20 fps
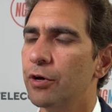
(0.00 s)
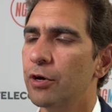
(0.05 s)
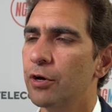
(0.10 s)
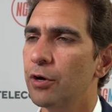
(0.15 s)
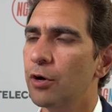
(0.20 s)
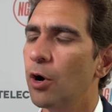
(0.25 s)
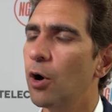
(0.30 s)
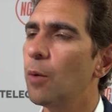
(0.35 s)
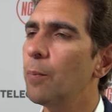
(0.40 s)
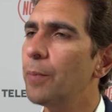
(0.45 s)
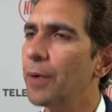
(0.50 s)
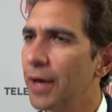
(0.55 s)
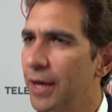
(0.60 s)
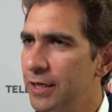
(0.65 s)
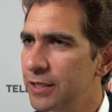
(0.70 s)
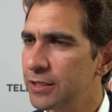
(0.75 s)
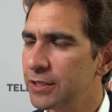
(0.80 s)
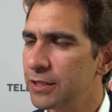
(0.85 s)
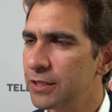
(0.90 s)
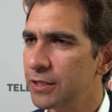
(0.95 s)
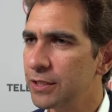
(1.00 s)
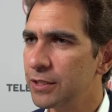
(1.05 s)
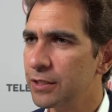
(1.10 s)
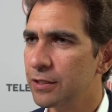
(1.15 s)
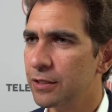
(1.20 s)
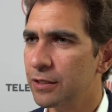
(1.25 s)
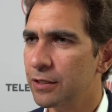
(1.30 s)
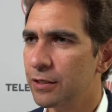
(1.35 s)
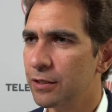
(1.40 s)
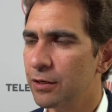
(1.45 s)
uh, operating
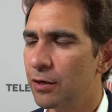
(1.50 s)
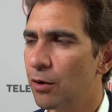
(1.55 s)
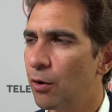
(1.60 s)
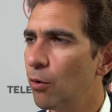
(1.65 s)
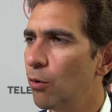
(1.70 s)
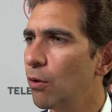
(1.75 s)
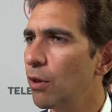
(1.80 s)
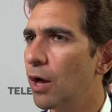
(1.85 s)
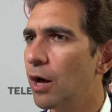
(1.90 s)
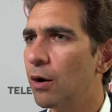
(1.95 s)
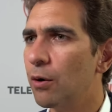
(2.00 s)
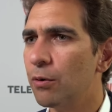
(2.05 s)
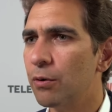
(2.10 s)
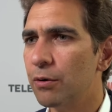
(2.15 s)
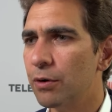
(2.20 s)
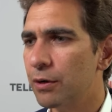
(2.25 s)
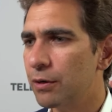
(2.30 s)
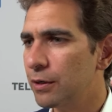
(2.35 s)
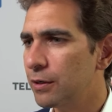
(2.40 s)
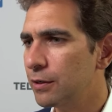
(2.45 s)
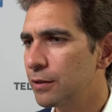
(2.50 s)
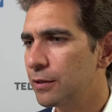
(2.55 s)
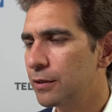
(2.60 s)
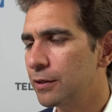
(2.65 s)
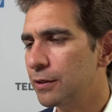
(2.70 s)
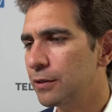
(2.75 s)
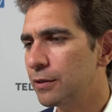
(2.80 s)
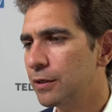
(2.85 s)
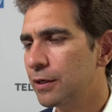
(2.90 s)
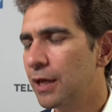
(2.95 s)
uh, all our
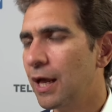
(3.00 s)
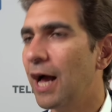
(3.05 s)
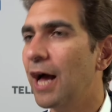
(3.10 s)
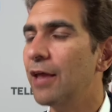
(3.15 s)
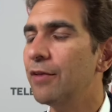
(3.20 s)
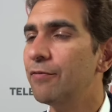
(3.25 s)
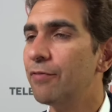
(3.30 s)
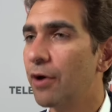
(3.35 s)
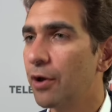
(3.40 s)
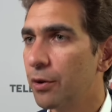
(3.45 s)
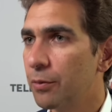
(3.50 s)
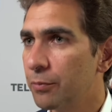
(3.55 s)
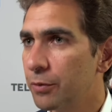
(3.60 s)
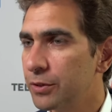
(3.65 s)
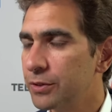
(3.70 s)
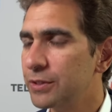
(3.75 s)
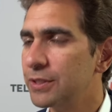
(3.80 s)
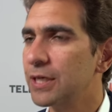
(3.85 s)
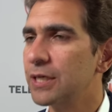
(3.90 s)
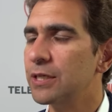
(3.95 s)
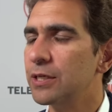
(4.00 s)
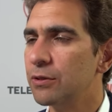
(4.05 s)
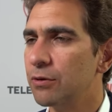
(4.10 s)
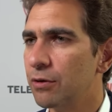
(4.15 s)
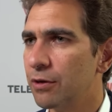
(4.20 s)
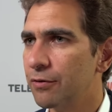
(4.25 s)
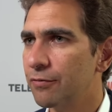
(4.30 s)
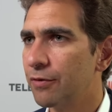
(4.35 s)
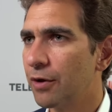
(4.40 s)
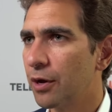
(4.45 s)
uh, environment,
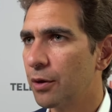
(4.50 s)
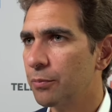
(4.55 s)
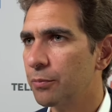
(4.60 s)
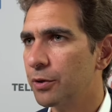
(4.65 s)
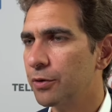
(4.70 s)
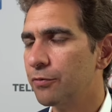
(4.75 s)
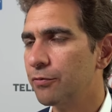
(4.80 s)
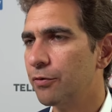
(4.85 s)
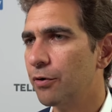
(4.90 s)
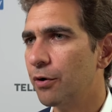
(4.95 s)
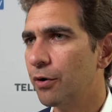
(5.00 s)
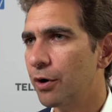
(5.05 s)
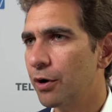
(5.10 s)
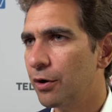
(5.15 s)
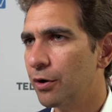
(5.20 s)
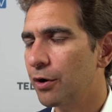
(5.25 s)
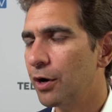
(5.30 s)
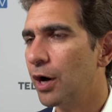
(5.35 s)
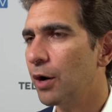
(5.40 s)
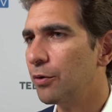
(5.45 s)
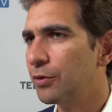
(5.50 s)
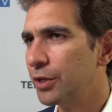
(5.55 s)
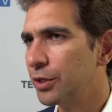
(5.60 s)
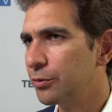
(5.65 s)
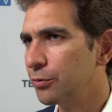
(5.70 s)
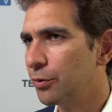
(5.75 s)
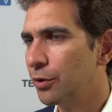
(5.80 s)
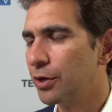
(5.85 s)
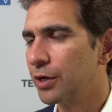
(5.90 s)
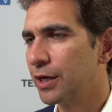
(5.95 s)
technical environment for our
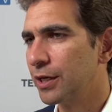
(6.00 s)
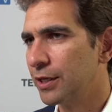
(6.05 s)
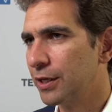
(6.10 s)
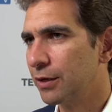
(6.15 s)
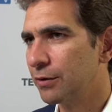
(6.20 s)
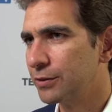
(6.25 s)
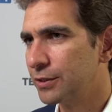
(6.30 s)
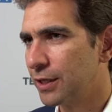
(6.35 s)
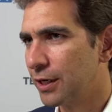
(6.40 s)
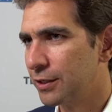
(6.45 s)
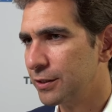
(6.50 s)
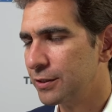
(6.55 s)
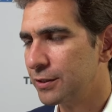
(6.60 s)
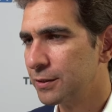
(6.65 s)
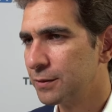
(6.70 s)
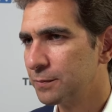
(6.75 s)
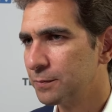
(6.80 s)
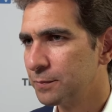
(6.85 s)
network and our sites.